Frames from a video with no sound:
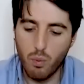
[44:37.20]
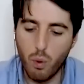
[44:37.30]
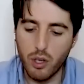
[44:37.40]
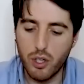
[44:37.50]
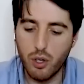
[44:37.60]

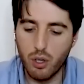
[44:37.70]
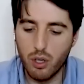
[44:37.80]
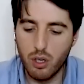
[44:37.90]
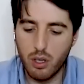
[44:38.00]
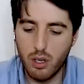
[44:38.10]
What's
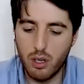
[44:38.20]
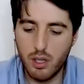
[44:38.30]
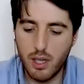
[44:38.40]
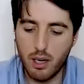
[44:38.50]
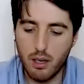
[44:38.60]
your
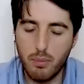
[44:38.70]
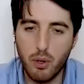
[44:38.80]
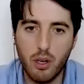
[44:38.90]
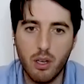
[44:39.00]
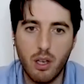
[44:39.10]
second
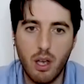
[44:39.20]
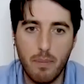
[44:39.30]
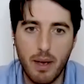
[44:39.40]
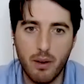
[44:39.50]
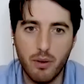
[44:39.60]
book
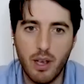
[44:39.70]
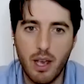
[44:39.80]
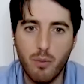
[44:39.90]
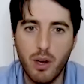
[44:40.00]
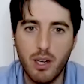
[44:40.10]
about,
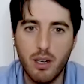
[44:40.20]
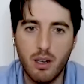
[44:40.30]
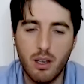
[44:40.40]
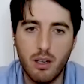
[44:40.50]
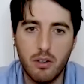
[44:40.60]
and
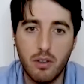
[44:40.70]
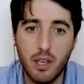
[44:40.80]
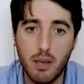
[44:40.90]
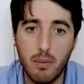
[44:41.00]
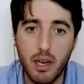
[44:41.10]
when do you
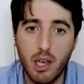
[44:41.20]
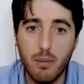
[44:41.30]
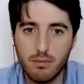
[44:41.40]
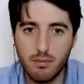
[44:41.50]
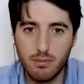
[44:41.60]
think it might come out?